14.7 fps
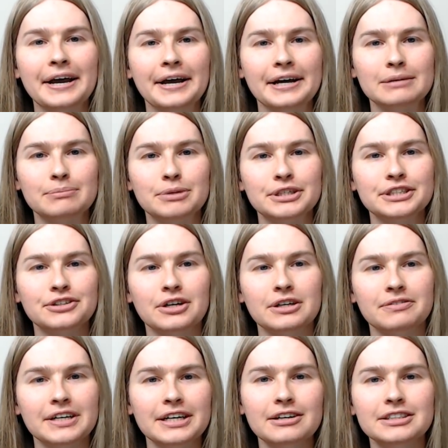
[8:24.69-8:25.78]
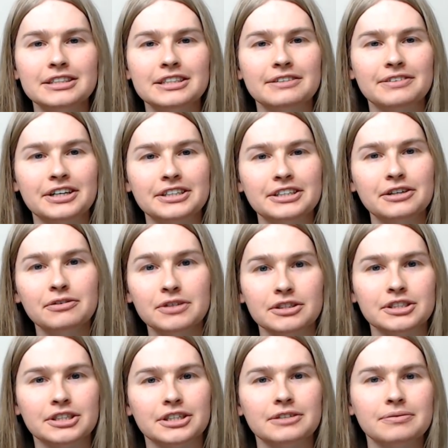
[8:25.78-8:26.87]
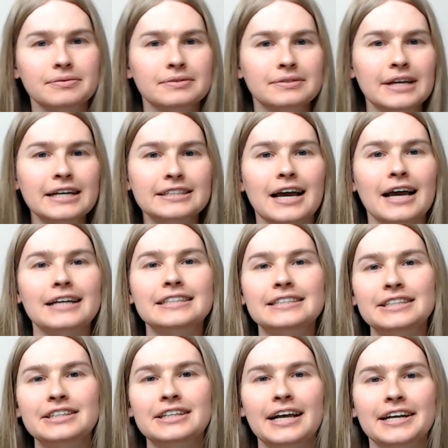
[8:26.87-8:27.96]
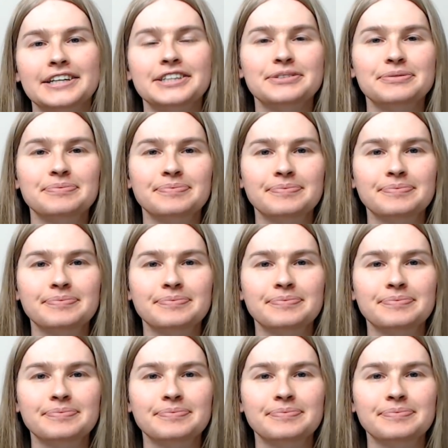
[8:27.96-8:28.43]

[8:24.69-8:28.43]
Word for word: and burst coin videos in the very near future. Thanks guys, see you later.